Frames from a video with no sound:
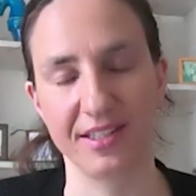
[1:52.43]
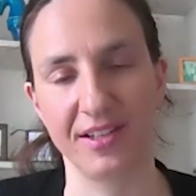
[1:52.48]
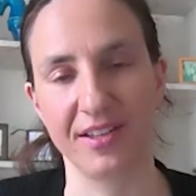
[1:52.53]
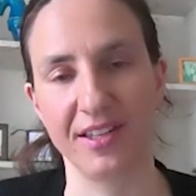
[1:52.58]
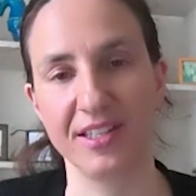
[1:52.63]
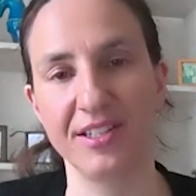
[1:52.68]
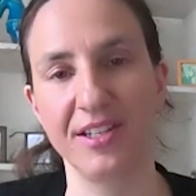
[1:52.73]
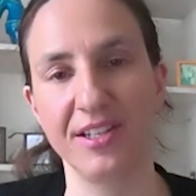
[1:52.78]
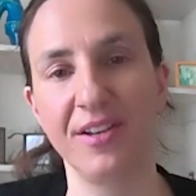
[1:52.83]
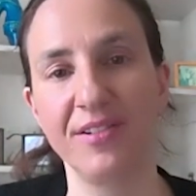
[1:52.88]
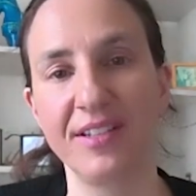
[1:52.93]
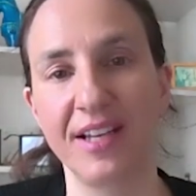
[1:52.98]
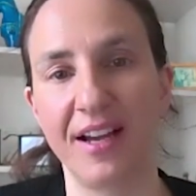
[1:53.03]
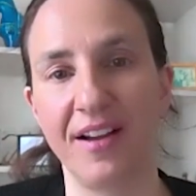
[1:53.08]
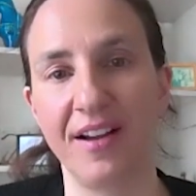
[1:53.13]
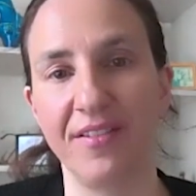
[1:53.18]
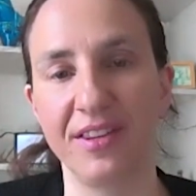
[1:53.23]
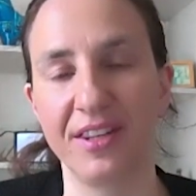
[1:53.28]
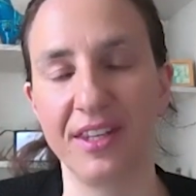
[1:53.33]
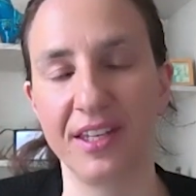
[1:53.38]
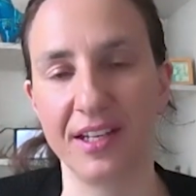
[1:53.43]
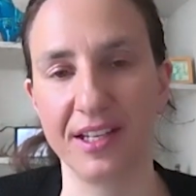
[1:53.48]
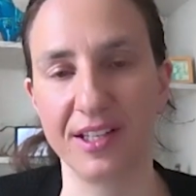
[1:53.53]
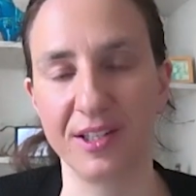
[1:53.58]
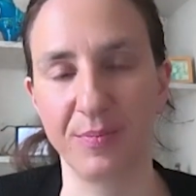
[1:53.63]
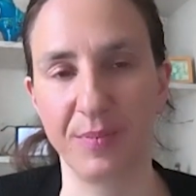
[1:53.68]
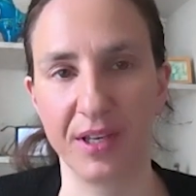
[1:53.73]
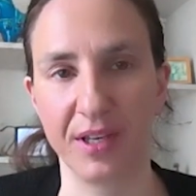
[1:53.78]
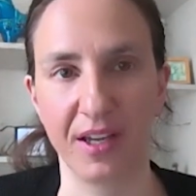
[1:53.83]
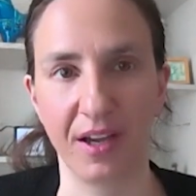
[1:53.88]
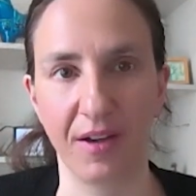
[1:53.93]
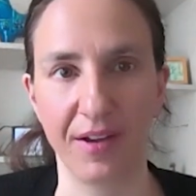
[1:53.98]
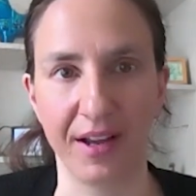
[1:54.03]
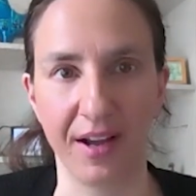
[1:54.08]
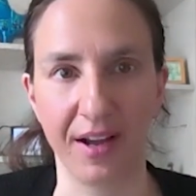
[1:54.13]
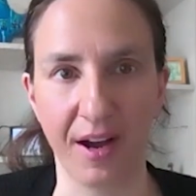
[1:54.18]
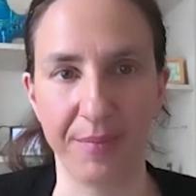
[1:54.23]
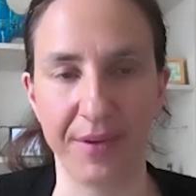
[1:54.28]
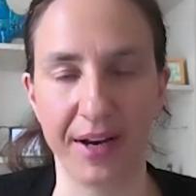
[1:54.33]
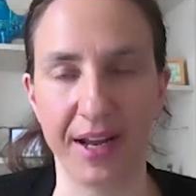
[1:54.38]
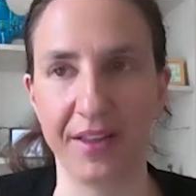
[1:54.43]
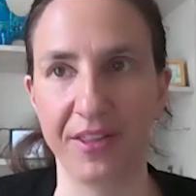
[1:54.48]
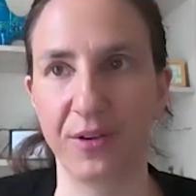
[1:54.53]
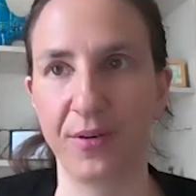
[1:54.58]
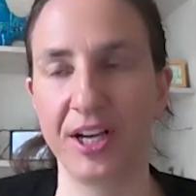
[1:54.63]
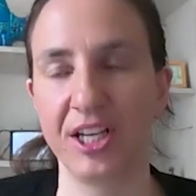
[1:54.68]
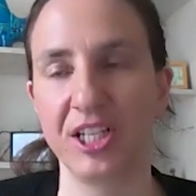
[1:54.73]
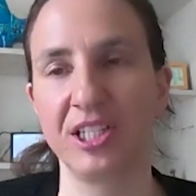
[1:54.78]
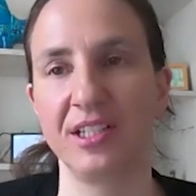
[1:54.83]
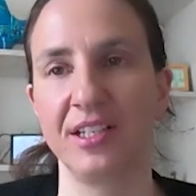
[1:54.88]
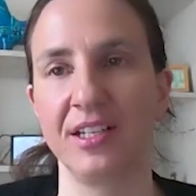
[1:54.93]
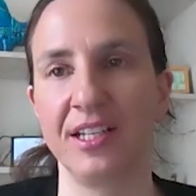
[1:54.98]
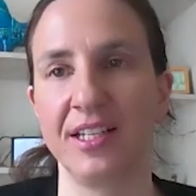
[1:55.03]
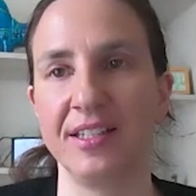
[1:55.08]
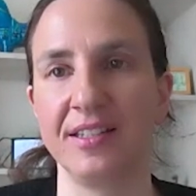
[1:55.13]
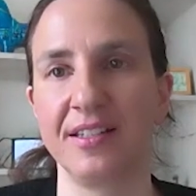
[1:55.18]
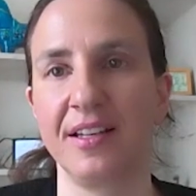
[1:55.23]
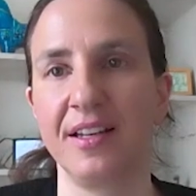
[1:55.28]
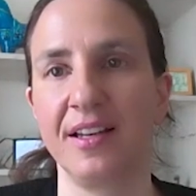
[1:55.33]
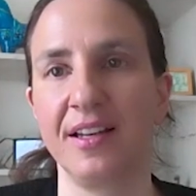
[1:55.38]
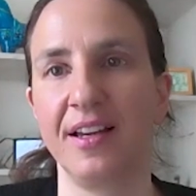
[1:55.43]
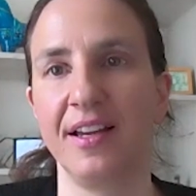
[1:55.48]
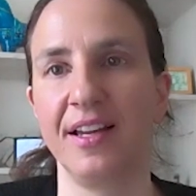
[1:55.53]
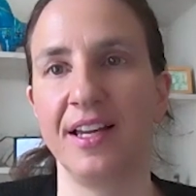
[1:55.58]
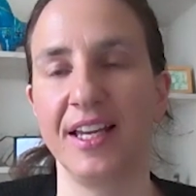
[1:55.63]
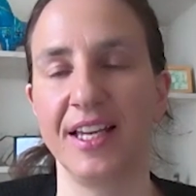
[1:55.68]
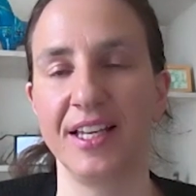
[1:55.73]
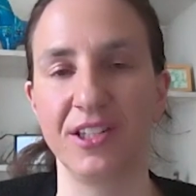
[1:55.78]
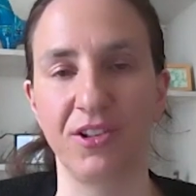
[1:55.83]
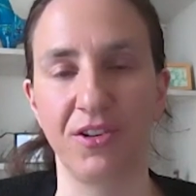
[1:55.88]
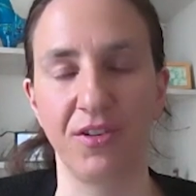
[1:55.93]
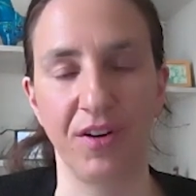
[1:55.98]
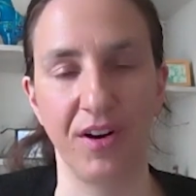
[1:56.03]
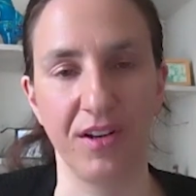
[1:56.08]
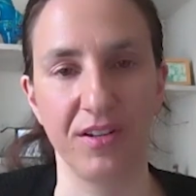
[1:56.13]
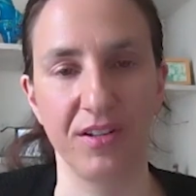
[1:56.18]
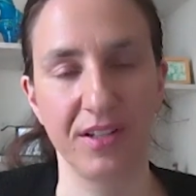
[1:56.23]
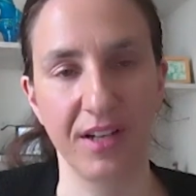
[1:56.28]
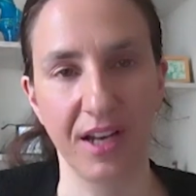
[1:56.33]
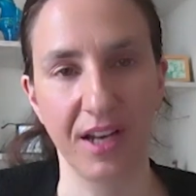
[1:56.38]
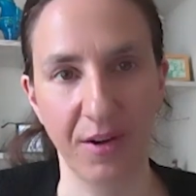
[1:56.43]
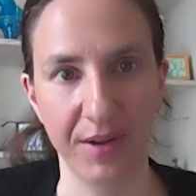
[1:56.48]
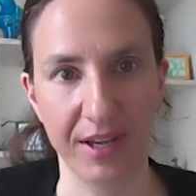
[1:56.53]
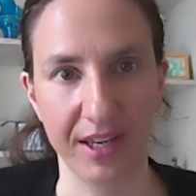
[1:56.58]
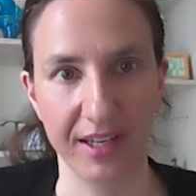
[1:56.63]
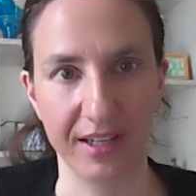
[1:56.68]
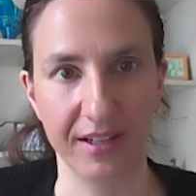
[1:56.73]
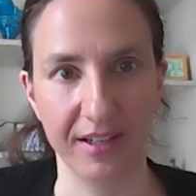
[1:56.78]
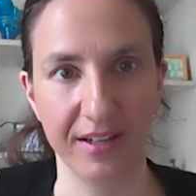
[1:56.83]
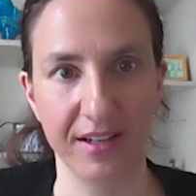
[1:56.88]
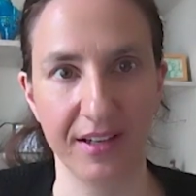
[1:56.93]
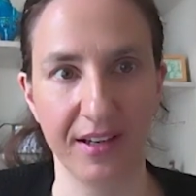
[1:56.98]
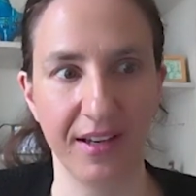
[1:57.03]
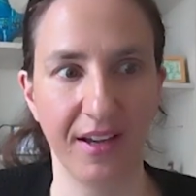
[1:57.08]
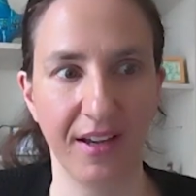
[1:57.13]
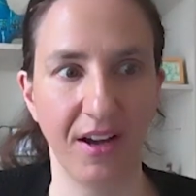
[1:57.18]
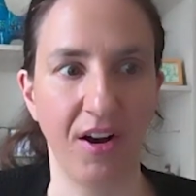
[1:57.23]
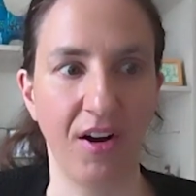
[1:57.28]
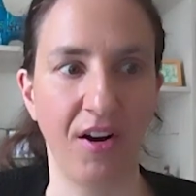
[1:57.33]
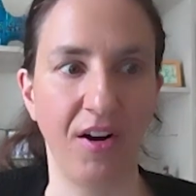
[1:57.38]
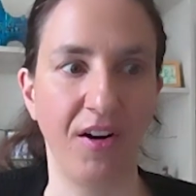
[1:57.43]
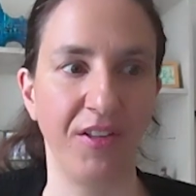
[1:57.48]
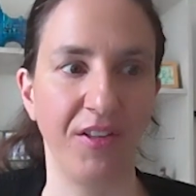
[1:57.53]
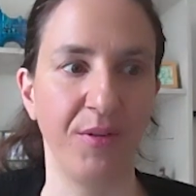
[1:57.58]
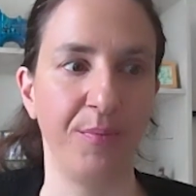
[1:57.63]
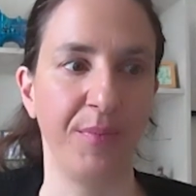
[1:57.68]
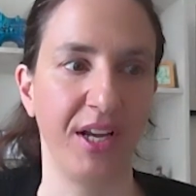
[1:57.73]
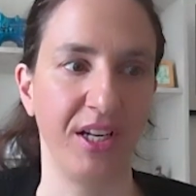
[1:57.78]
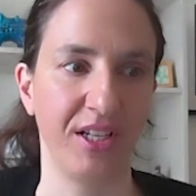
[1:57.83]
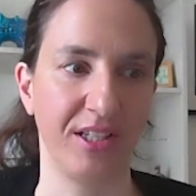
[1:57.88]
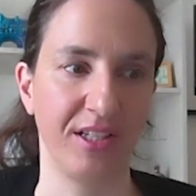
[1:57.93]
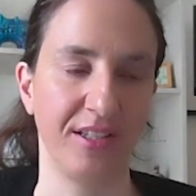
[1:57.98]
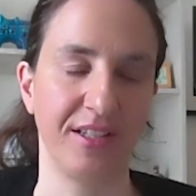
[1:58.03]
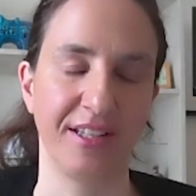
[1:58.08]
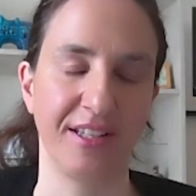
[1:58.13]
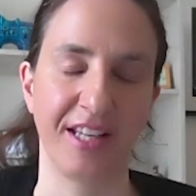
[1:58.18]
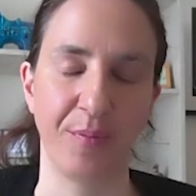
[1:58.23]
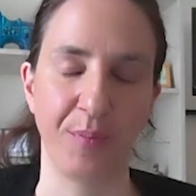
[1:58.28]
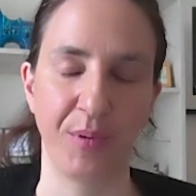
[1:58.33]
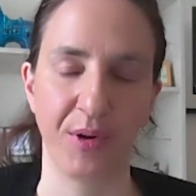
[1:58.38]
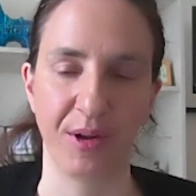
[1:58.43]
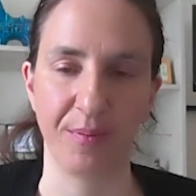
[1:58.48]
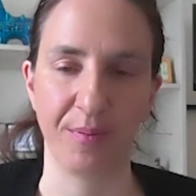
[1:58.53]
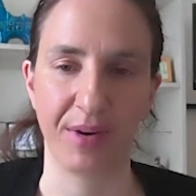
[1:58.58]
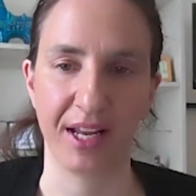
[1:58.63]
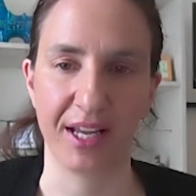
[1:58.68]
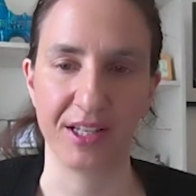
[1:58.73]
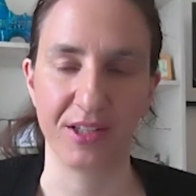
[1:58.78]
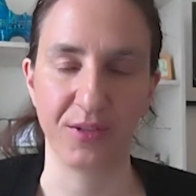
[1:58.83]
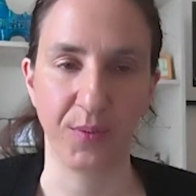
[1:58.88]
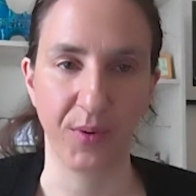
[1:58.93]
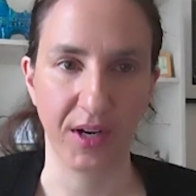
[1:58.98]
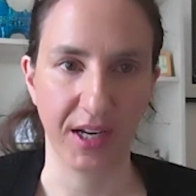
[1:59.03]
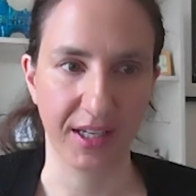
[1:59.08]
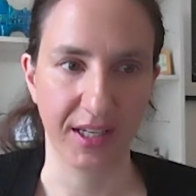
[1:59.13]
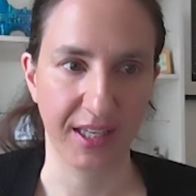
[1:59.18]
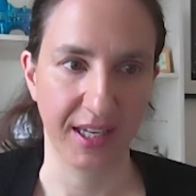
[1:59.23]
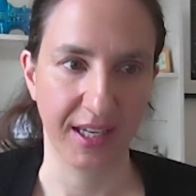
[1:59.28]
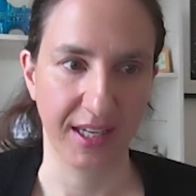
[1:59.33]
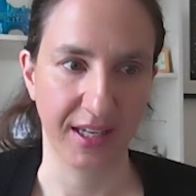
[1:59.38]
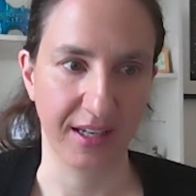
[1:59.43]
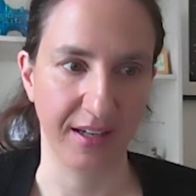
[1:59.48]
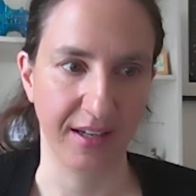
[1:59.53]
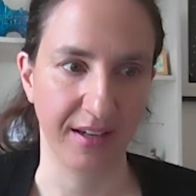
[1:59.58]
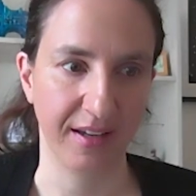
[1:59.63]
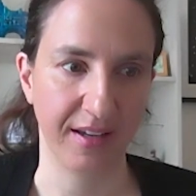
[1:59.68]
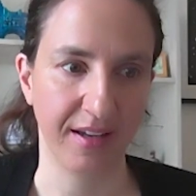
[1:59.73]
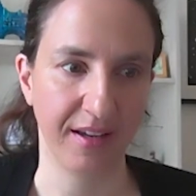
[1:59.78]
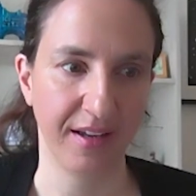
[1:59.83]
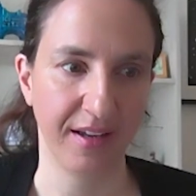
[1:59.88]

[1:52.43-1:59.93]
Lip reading: So there's no doubt that it's been going up. Now the question is growth slowing? Are the measures that they put in place working?